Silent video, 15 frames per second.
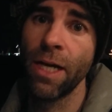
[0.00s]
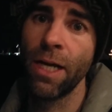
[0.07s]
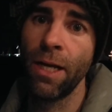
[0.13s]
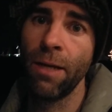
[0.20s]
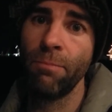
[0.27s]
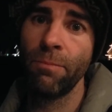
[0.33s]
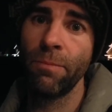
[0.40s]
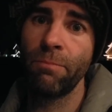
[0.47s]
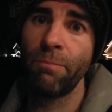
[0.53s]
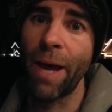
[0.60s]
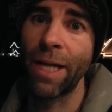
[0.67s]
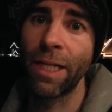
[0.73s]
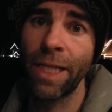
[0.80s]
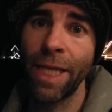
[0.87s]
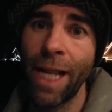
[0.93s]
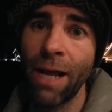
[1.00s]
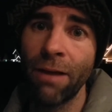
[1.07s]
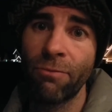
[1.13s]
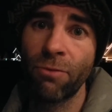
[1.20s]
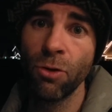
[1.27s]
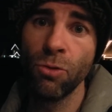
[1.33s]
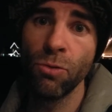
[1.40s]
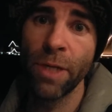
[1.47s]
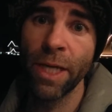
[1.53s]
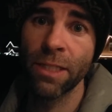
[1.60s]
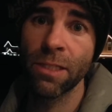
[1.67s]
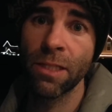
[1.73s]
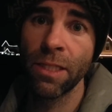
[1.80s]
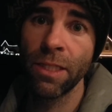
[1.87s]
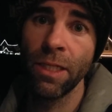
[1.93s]
um, battling it out for who
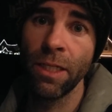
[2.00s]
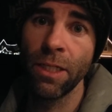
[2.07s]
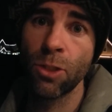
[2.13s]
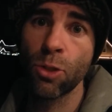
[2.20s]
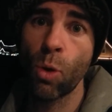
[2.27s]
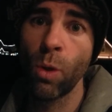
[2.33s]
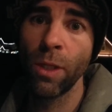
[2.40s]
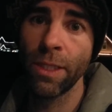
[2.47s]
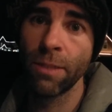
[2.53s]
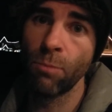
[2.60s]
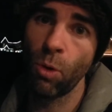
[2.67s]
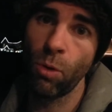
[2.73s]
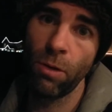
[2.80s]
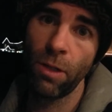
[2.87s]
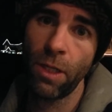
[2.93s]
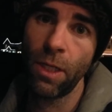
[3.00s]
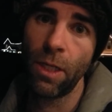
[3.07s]
gets the toilet bowl,